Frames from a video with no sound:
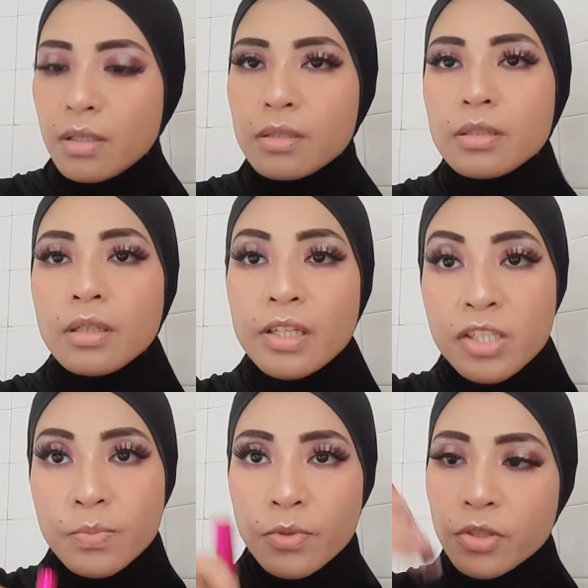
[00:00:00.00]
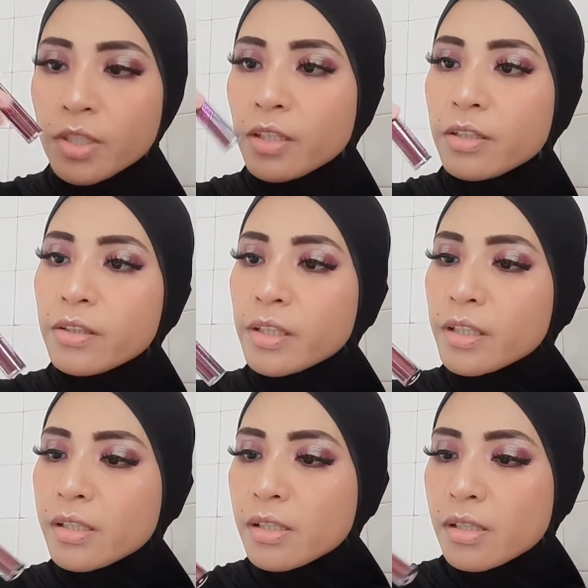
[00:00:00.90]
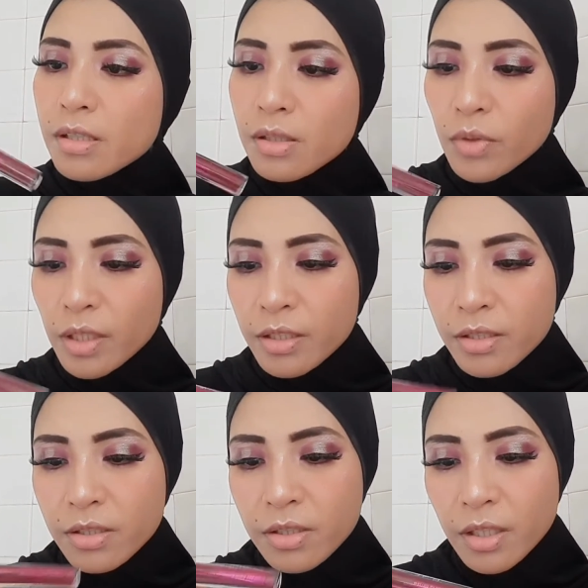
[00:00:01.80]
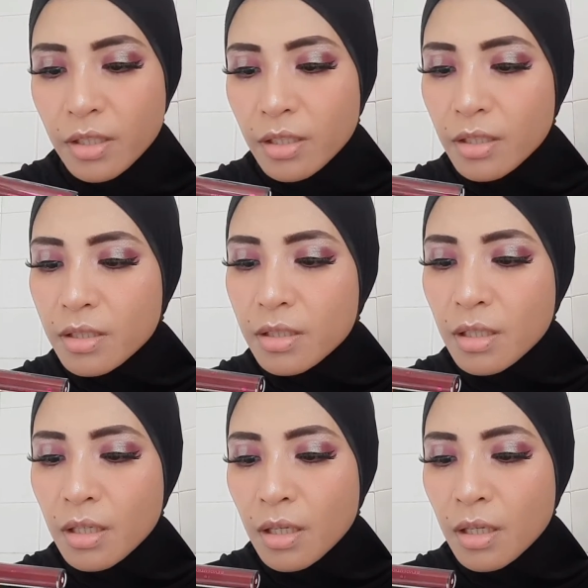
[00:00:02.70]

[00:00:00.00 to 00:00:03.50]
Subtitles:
last product, guys. What is this?